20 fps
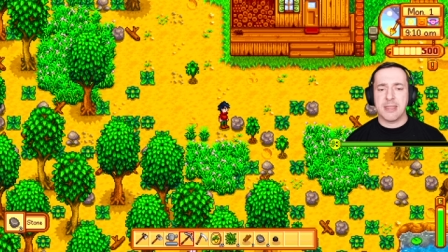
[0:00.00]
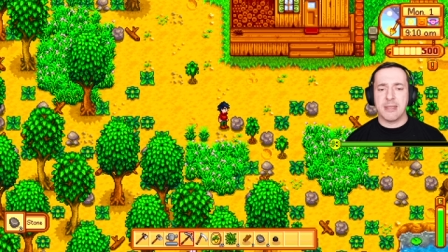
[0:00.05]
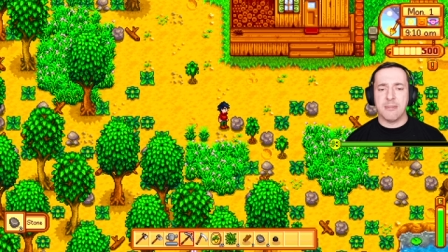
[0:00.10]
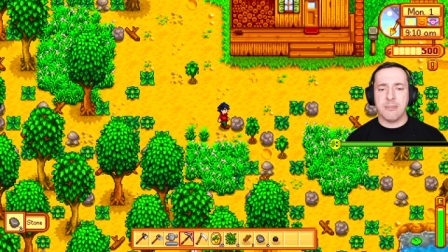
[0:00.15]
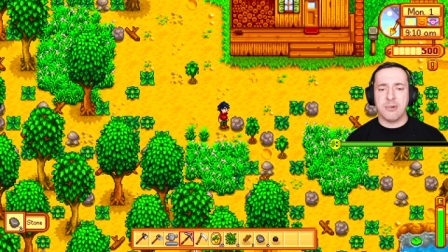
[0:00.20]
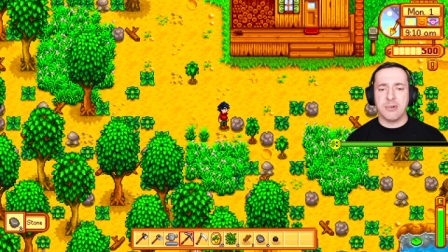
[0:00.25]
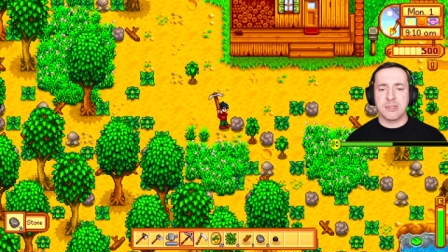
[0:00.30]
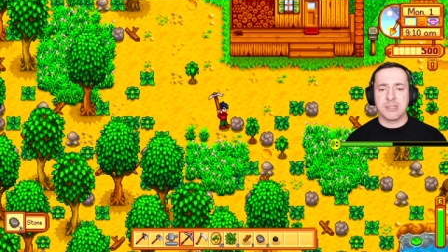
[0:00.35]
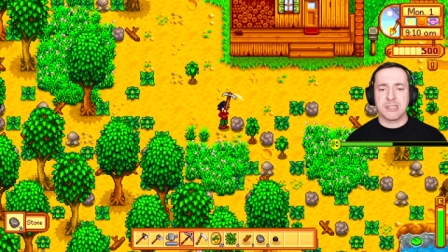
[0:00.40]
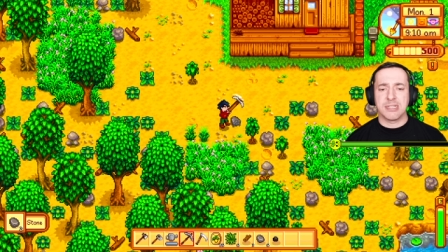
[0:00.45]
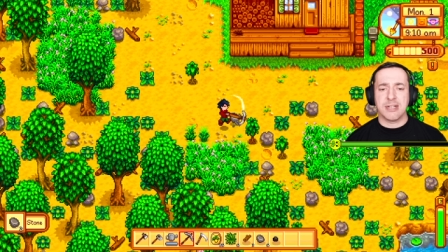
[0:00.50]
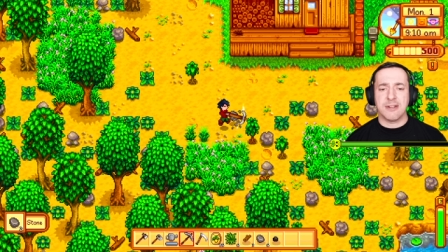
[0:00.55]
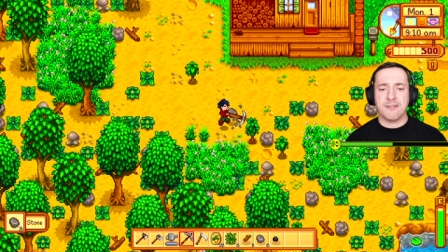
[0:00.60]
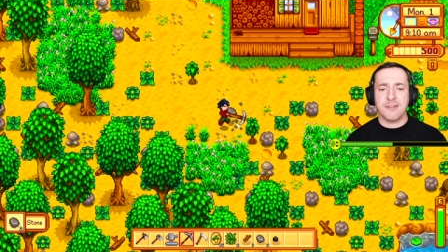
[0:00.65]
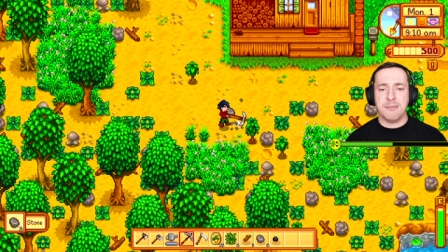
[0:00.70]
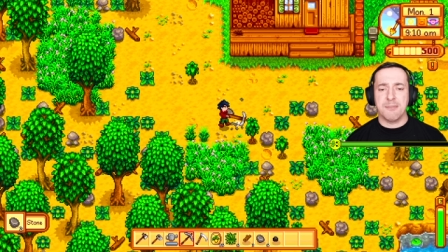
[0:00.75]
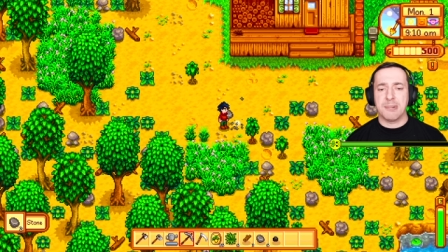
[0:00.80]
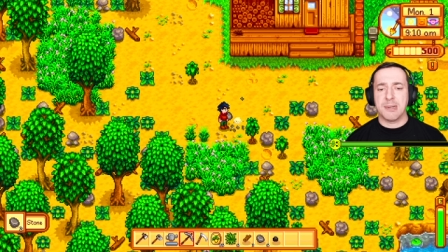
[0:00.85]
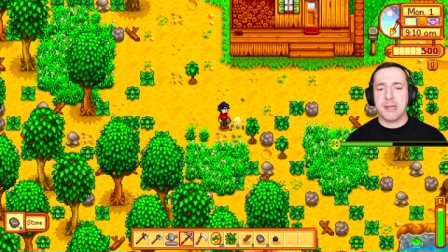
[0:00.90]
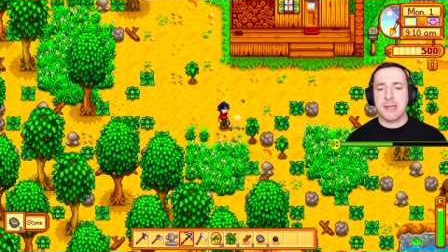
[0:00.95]
the more stuff
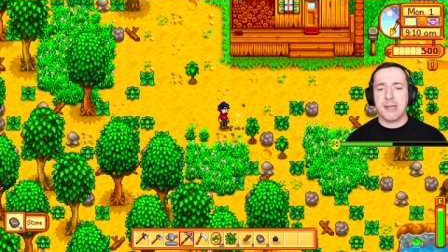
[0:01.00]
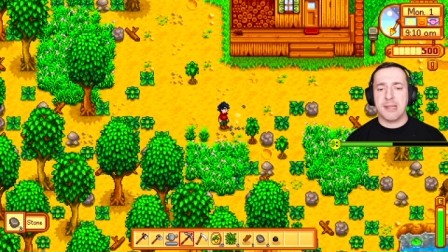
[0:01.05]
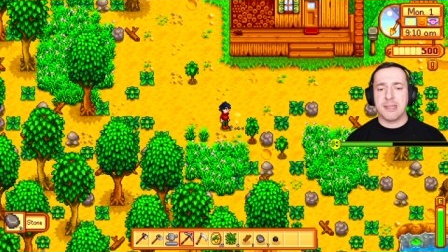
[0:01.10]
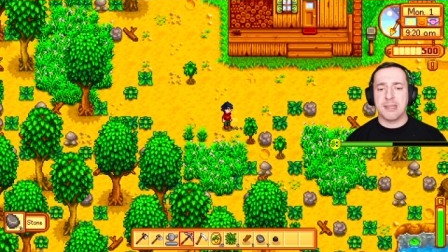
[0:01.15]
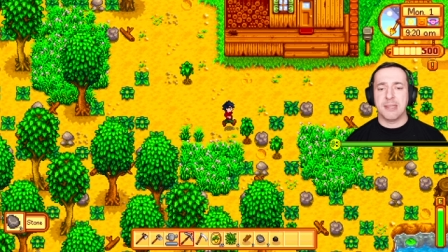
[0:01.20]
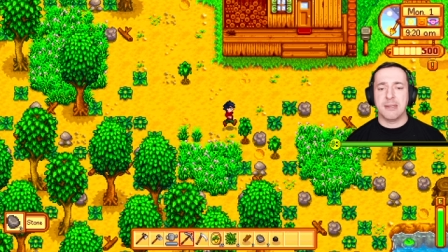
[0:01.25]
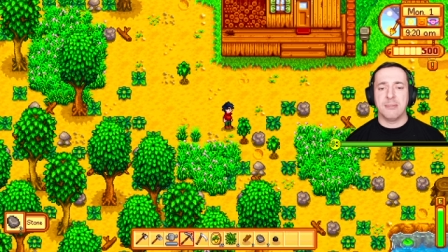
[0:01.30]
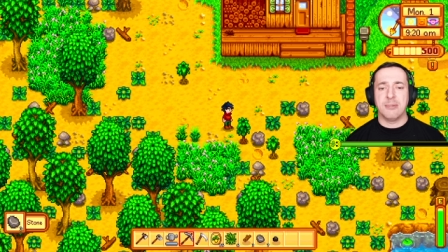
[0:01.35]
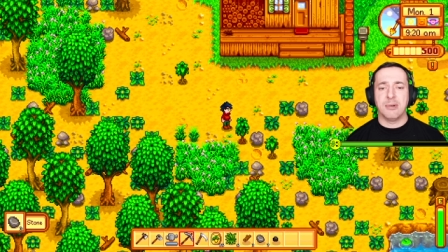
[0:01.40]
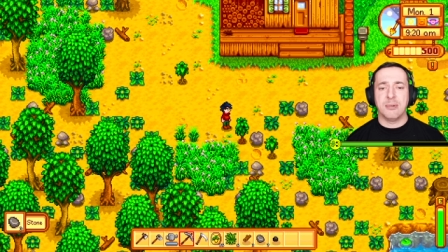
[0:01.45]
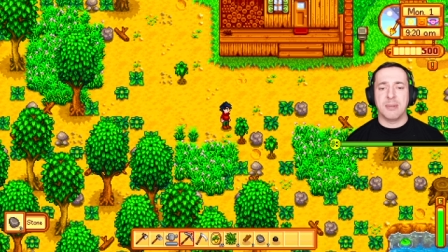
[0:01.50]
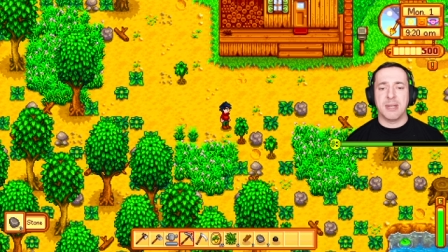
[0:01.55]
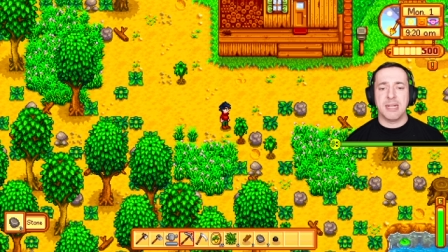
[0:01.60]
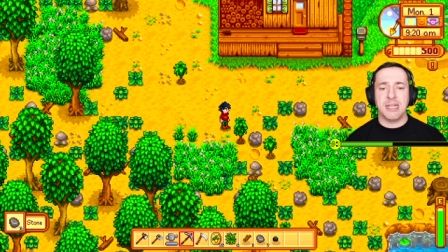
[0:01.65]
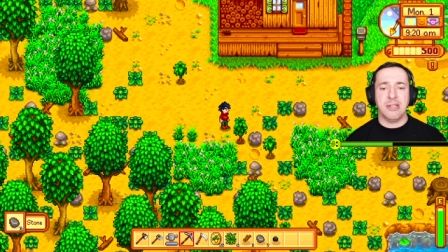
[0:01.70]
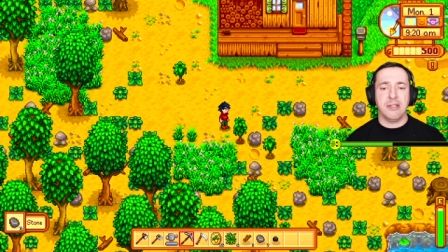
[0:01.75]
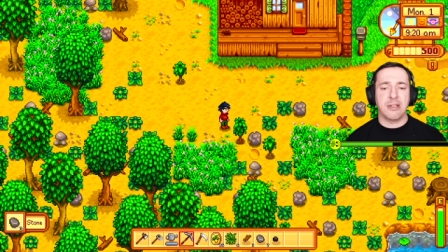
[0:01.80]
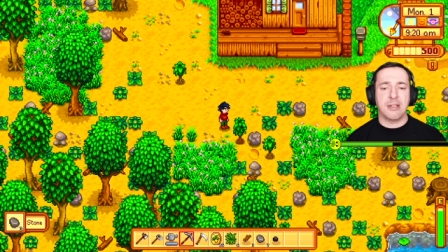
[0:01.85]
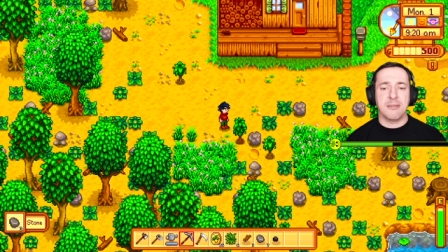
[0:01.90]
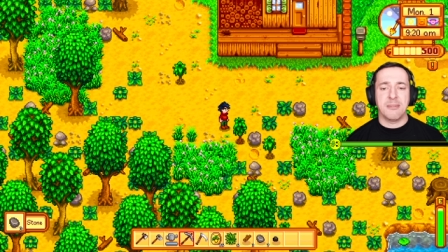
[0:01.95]
you plant, the more money
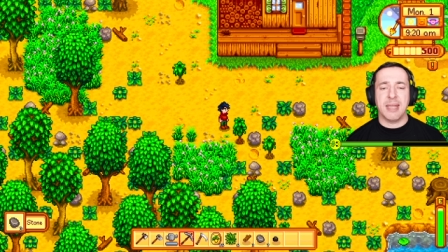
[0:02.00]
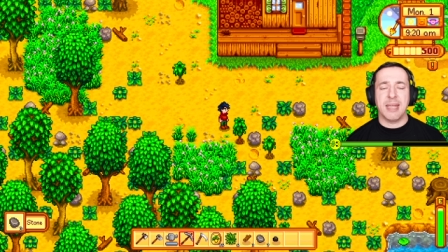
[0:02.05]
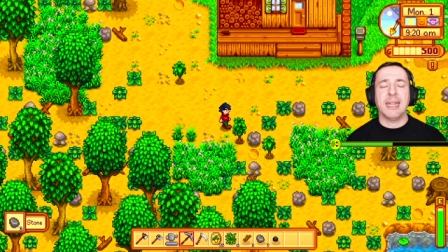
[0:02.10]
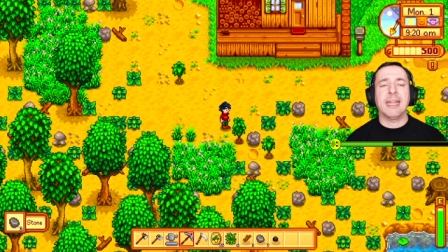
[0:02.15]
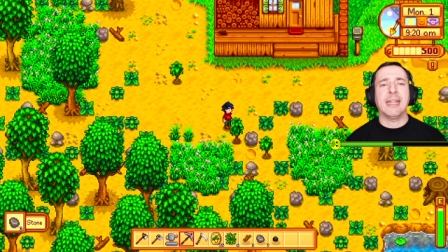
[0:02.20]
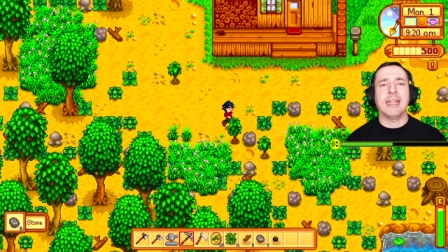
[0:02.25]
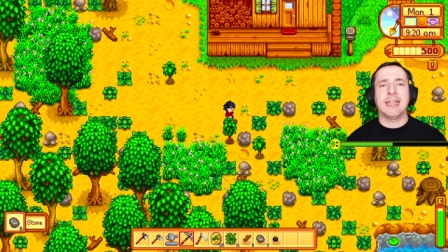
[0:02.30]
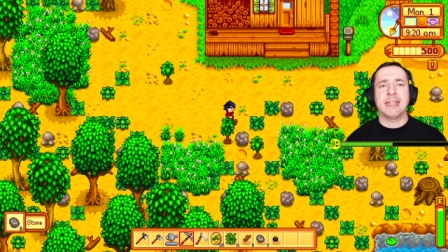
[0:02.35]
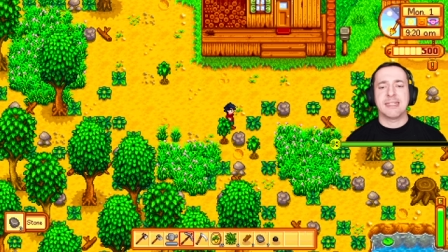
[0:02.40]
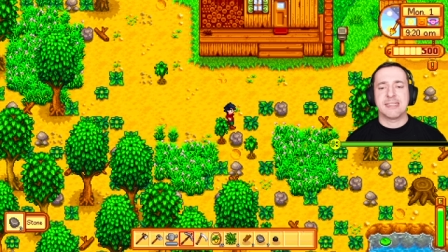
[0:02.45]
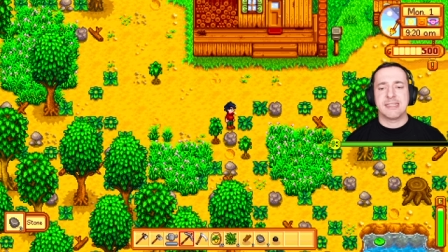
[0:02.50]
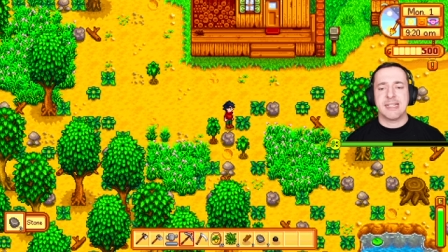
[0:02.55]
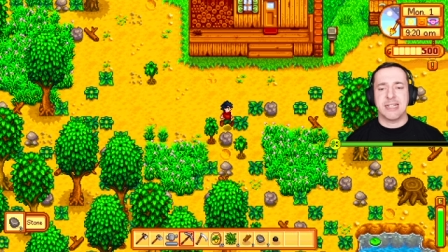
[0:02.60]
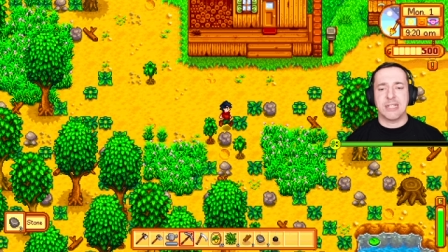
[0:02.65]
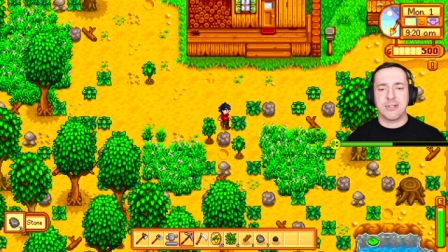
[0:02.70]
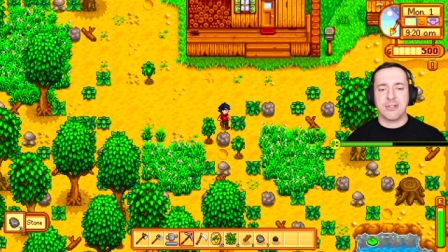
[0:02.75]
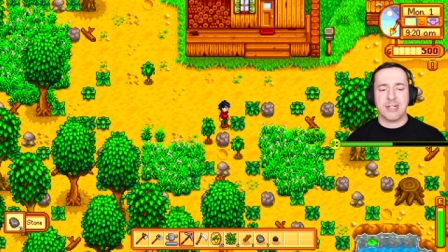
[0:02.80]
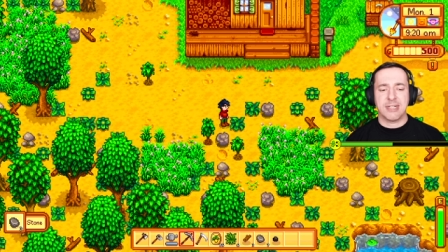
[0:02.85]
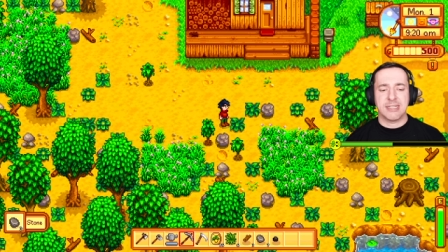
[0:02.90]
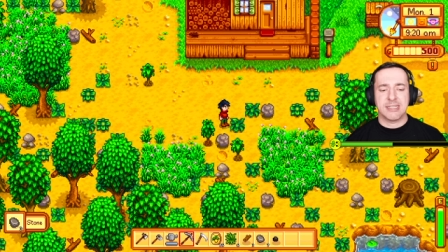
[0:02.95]
you can make,
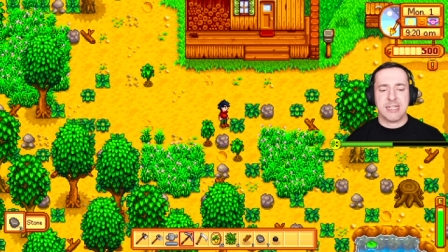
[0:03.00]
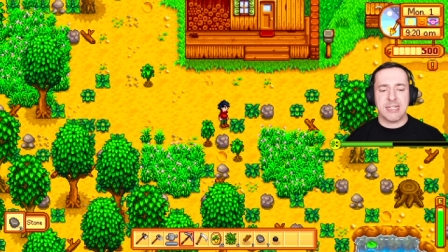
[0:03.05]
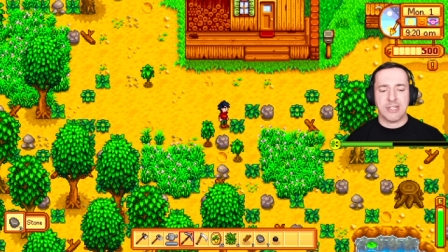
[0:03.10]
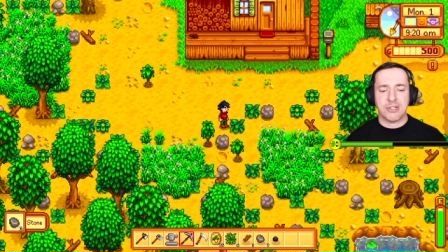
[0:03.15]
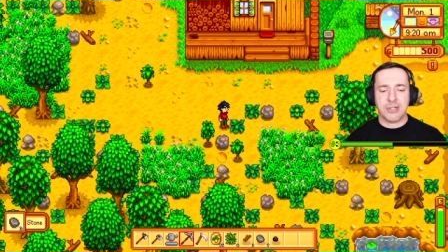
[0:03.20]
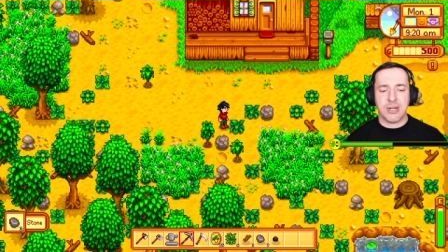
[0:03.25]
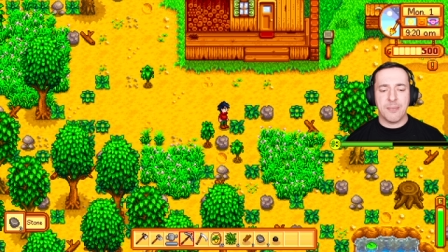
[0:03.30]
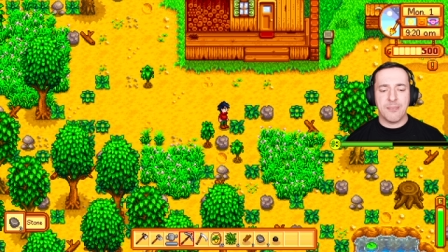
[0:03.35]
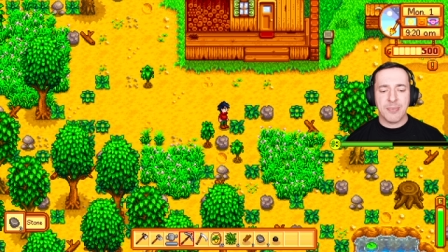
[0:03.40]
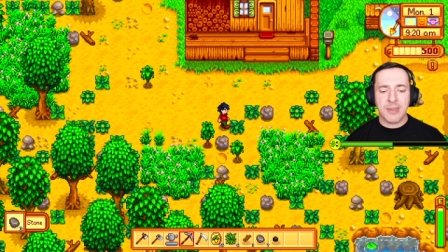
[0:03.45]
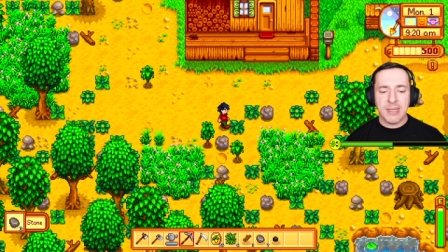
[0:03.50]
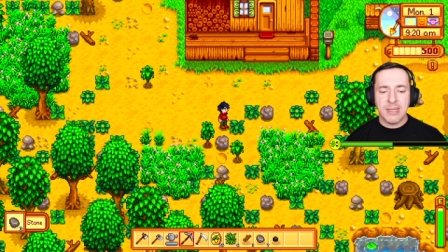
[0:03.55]
etc., etc.